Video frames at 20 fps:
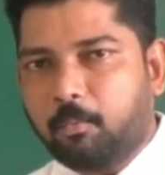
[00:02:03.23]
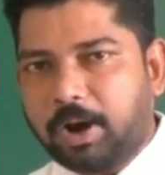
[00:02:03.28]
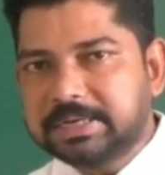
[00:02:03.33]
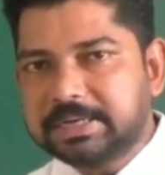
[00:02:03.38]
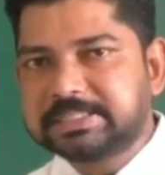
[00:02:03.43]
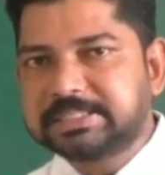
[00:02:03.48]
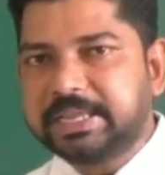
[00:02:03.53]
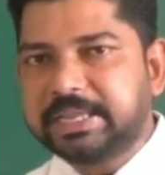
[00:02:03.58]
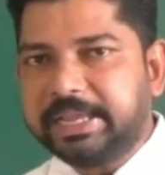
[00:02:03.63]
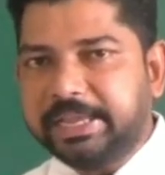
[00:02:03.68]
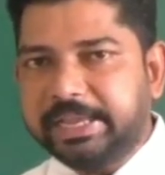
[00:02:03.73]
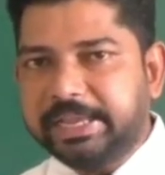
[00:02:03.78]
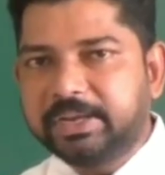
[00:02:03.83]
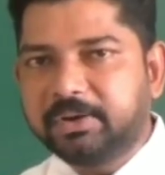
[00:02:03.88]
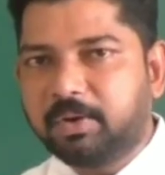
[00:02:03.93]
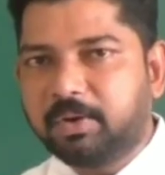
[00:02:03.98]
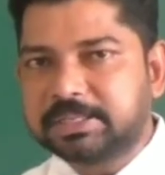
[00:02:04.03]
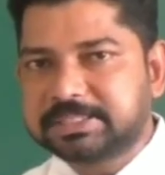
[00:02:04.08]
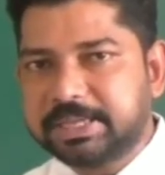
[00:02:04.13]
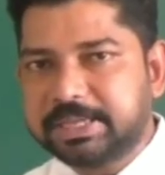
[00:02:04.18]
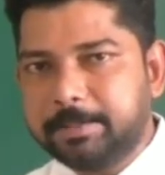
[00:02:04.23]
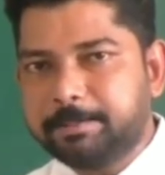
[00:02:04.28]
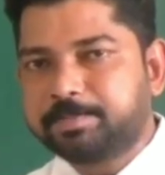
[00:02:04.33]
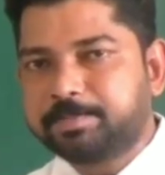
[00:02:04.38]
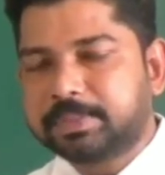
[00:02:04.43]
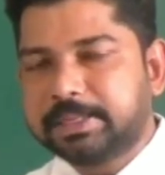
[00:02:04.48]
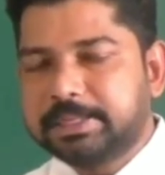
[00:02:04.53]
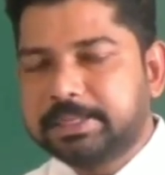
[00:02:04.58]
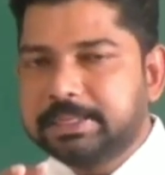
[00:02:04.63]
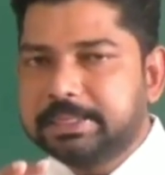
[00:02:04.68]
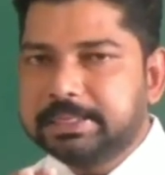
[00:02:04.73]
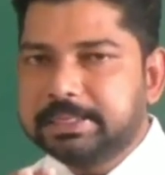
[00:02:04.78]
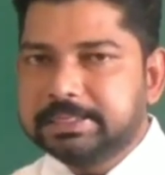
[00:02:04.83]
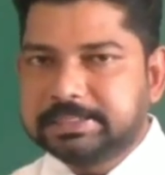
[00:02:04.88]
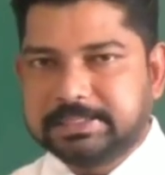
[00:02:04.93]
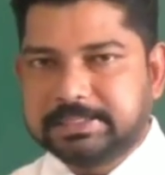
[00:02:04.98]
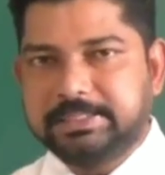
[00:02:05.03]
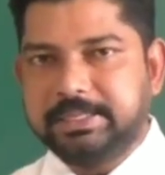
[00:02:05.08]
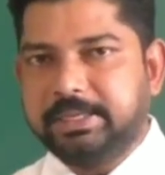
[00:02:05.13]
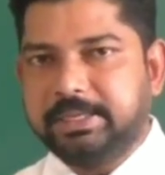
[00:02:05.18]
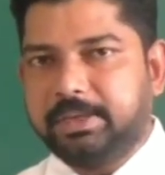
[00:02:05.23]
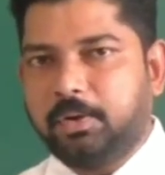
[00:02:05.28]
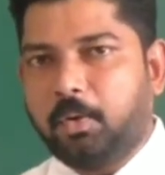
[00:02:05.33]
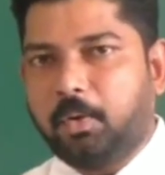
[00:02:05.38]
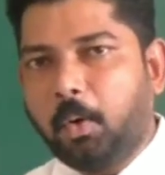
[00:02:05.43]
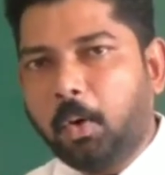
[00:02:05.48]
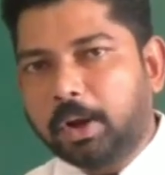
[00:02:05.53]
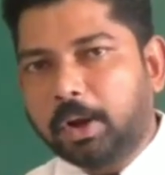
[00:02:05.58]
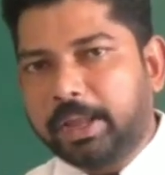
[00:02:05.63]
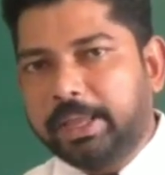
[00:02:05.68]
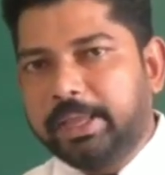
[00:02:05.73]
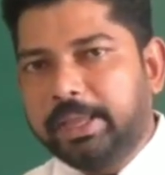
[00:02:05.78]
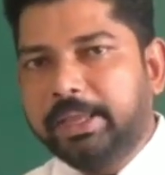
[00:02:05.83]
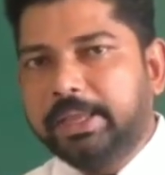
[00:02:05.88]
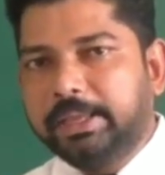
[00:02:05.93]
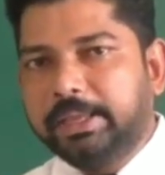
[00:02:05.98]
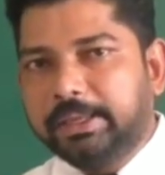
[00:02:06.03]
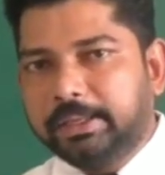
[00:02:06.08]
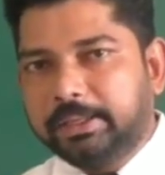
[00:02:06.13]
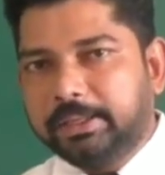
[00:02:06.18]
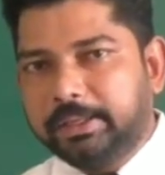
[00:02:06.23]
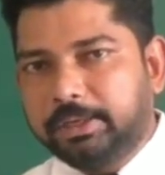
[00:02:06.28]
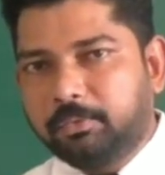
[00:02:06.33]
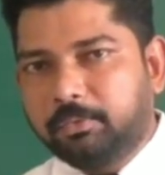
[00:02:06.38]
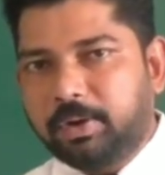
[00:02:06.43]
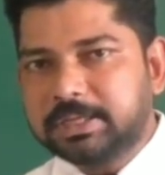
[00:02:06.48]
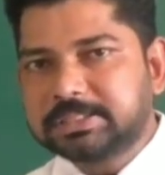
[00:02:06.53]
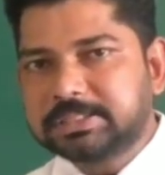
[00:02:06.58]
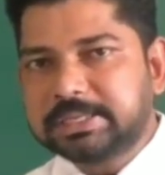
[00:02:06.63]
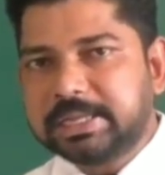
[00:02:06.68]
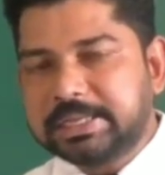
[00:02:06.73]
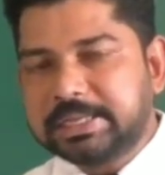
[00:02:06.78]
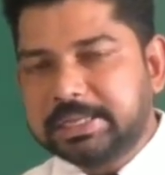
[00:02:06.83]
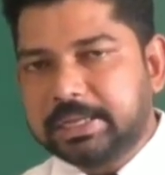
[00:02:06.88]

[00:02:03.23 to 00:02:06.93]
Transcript: once it was a sea or it was